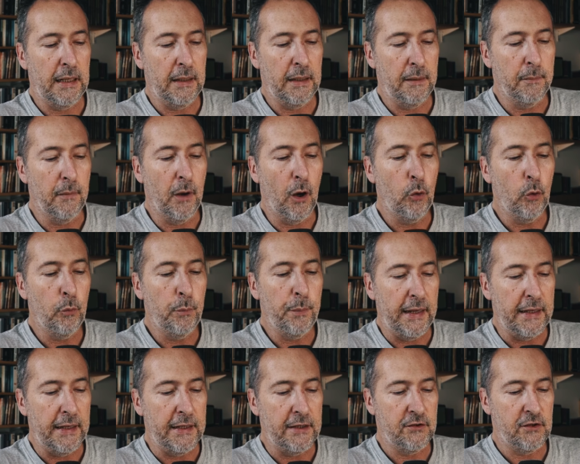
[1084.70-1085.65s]

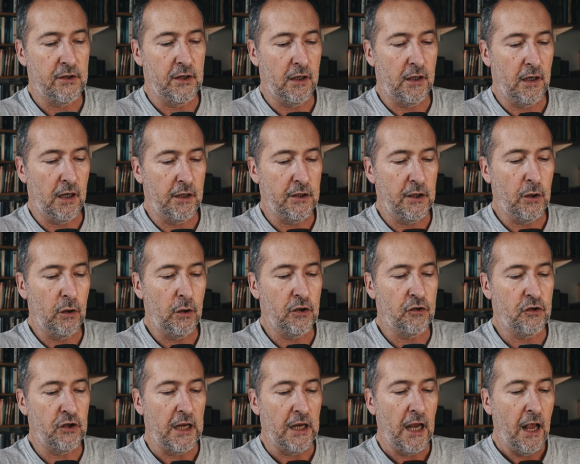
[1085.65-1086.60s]
obeys an
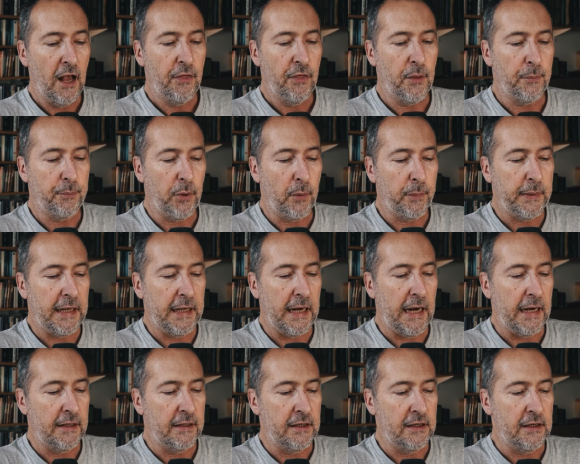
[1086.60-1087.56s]
ideology. The
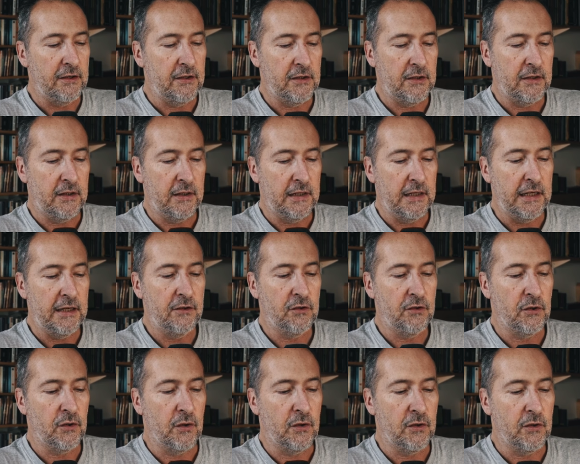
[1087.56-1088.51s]
propagandist is
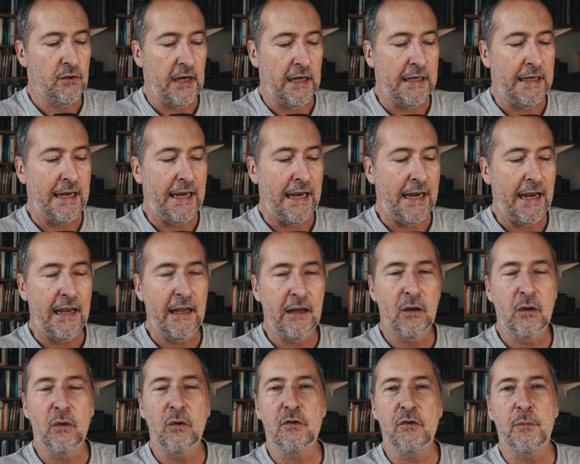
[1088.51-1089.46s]
not and
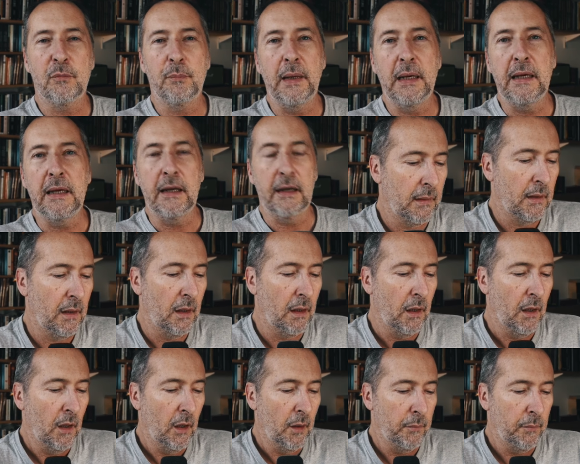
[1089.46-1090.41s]
cannot be.
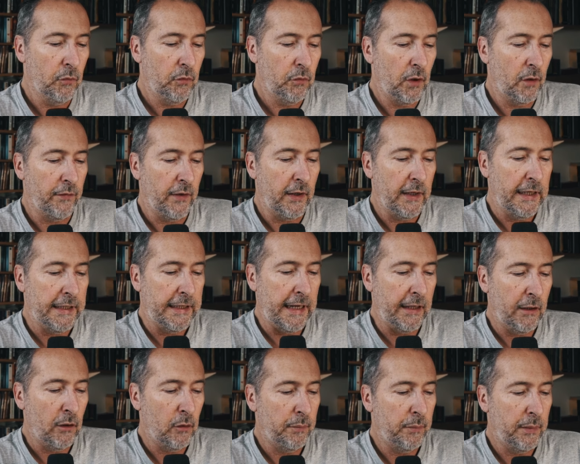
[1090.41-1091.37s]
Moreover, he
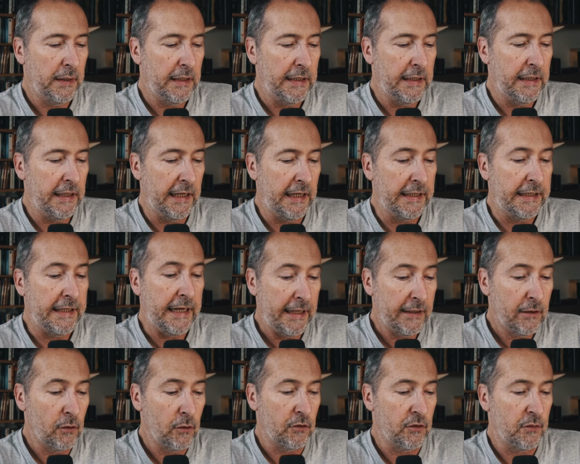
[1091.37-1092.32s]
cannot
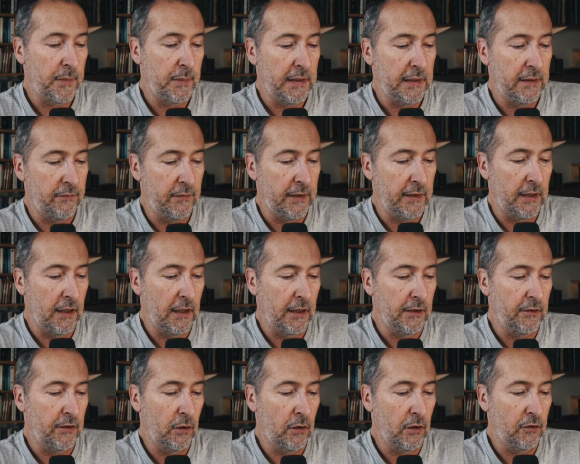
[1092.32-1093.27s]
believe in the
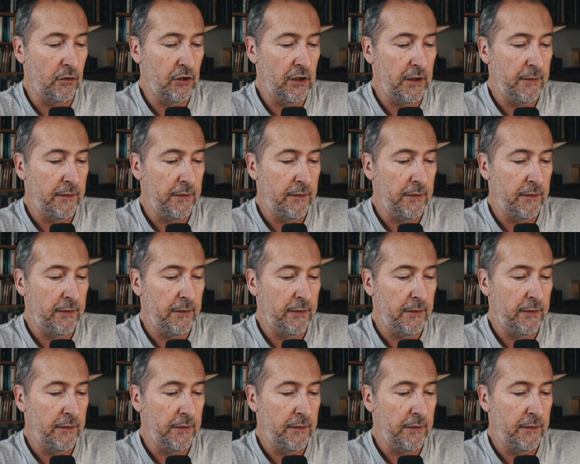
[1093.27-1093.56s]
ideology